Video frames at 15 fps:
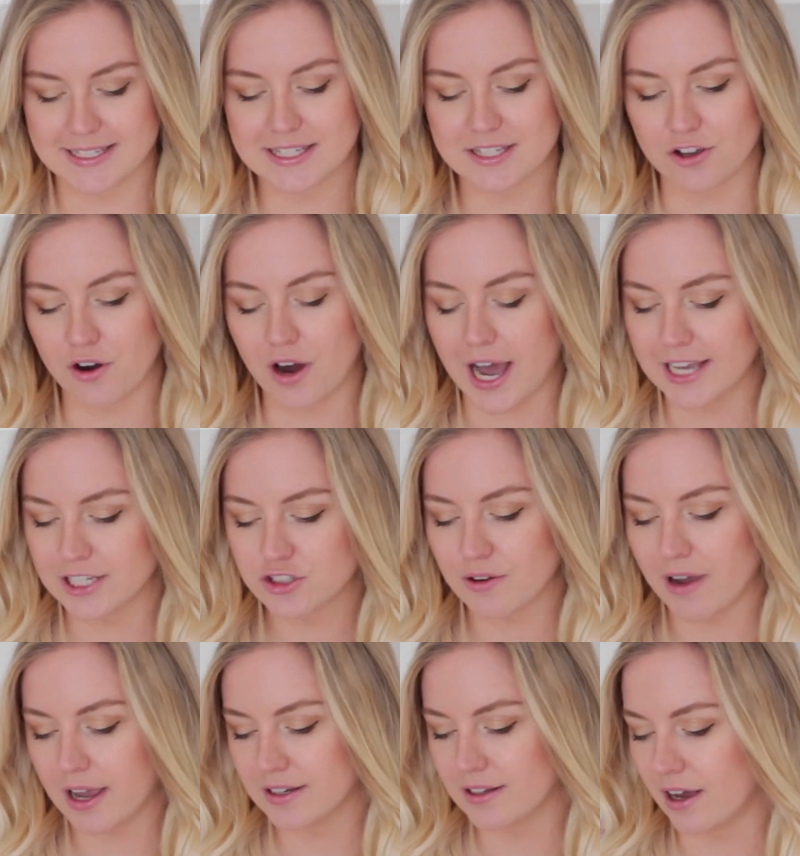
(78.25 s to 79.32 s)
So I
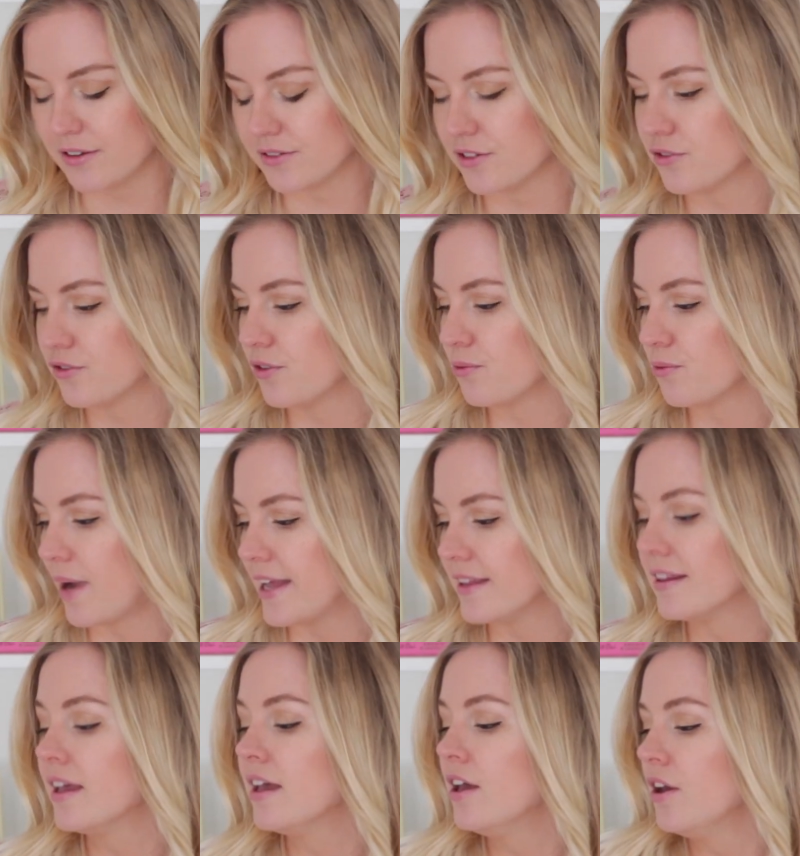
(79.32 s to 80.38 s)
tried out the
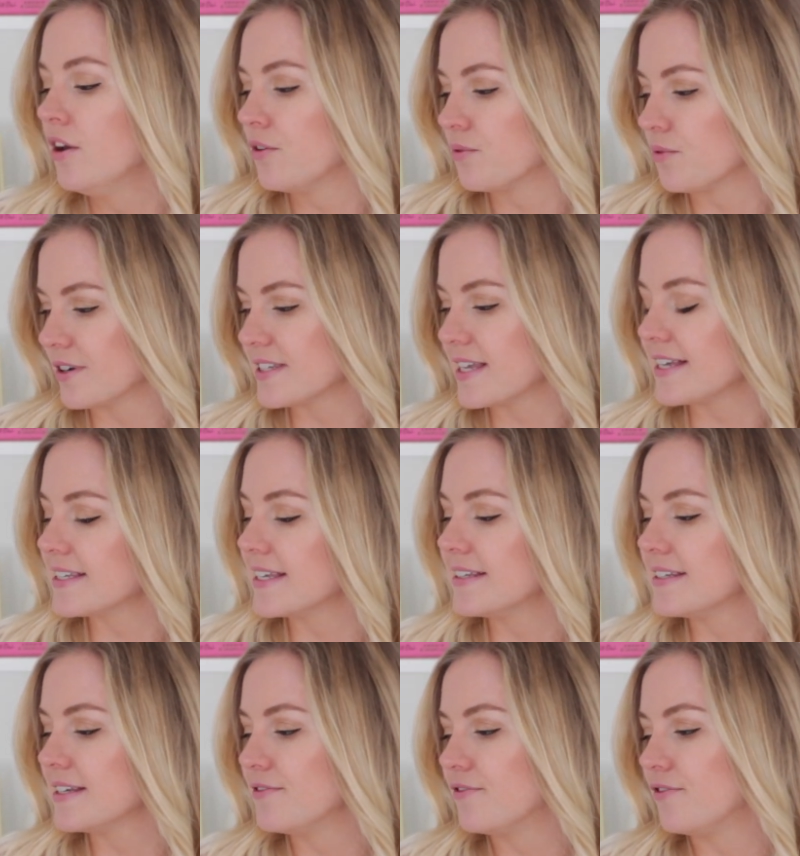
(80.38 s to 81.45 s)
Ren Rosa
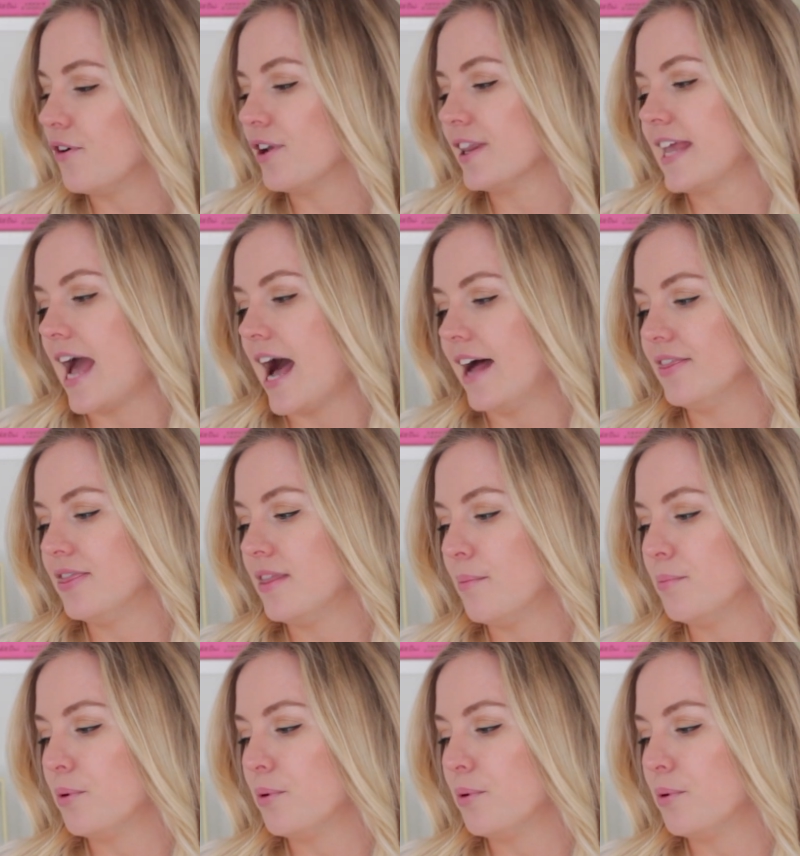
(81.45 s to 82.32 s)
Centifolia No.